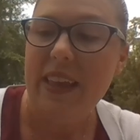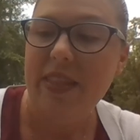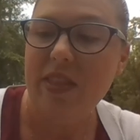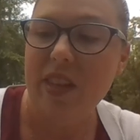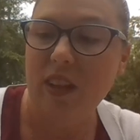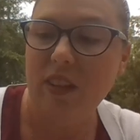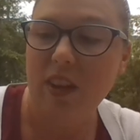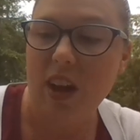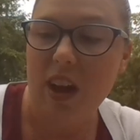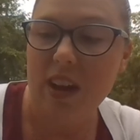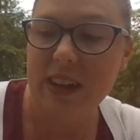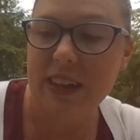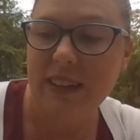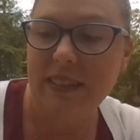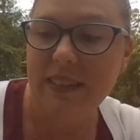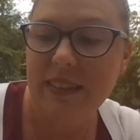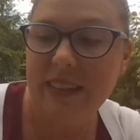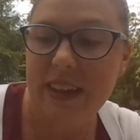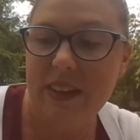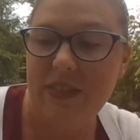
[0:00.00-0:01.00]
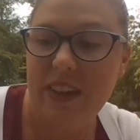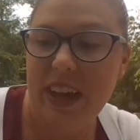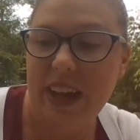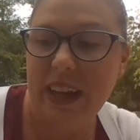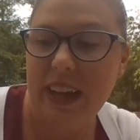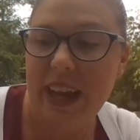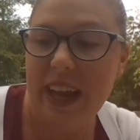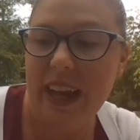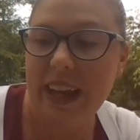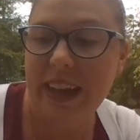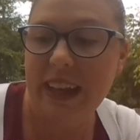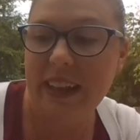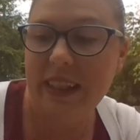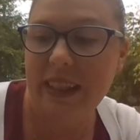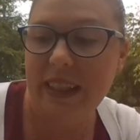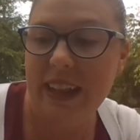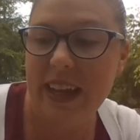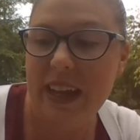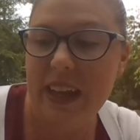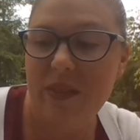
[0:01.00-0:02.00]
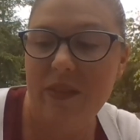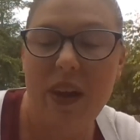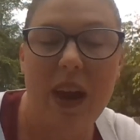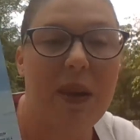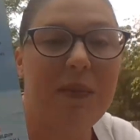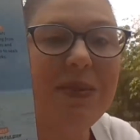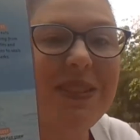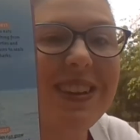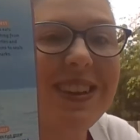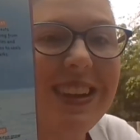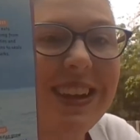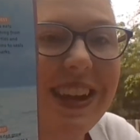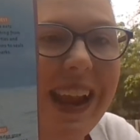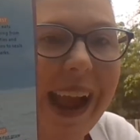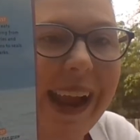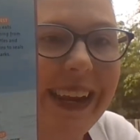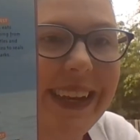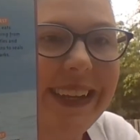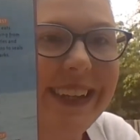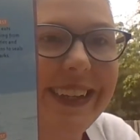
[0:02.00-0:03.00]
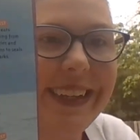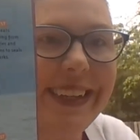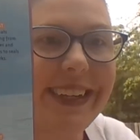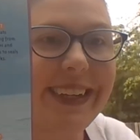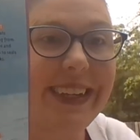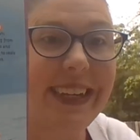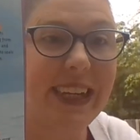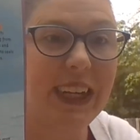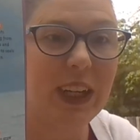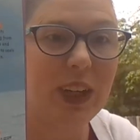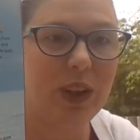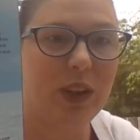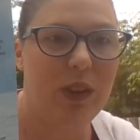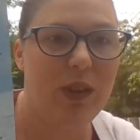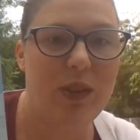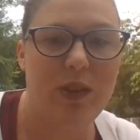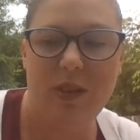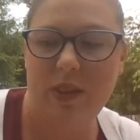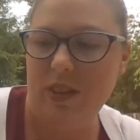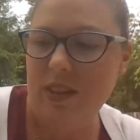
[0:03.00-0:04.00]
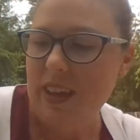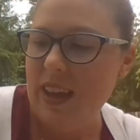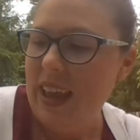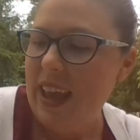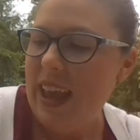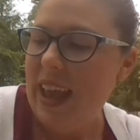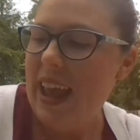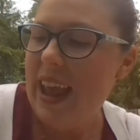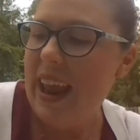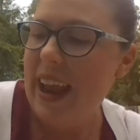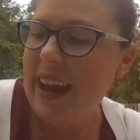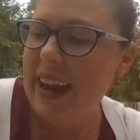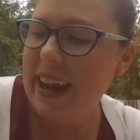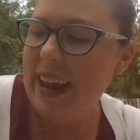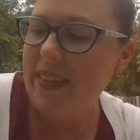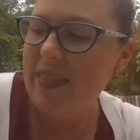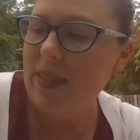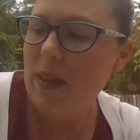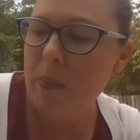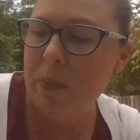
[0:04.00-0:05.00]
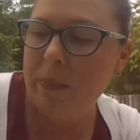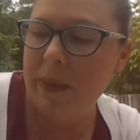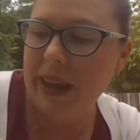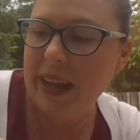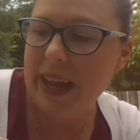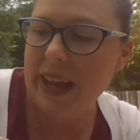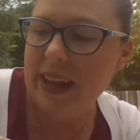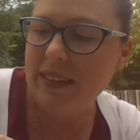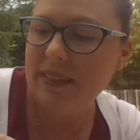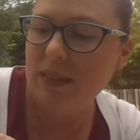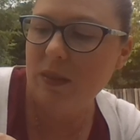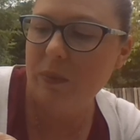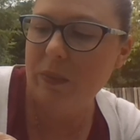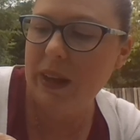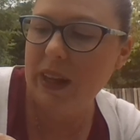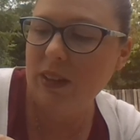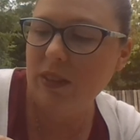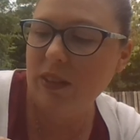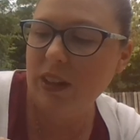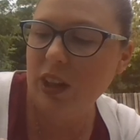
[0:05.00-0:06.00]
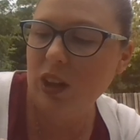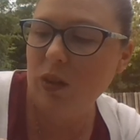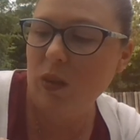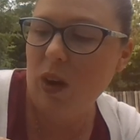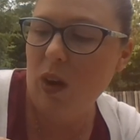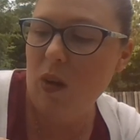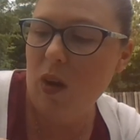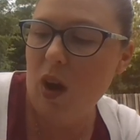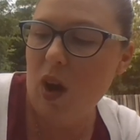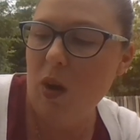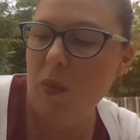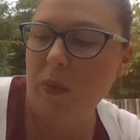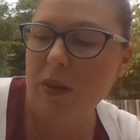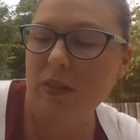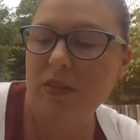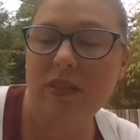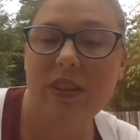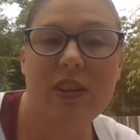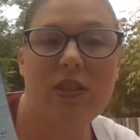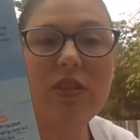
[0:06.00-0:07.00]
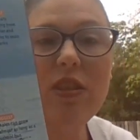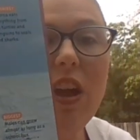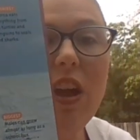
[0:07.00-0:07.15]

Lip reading: The longest living. It can live up to 90 years. And the biggest. Males can grow almost as